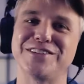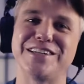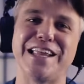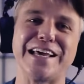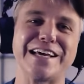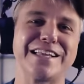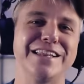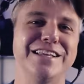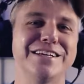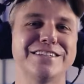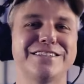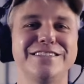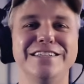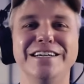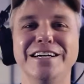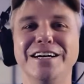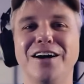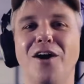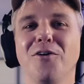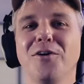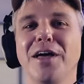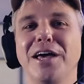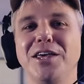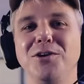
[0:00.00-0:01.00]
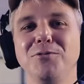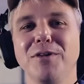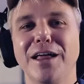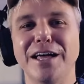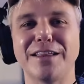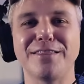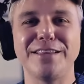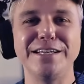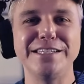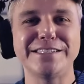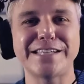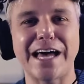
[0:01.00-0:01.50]
And like, okay, you
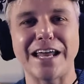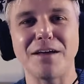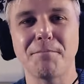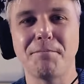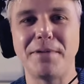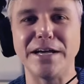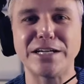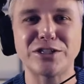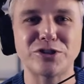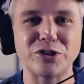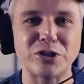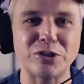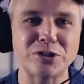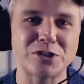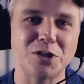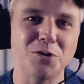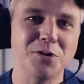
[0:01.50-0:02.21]
like these kind of pictures?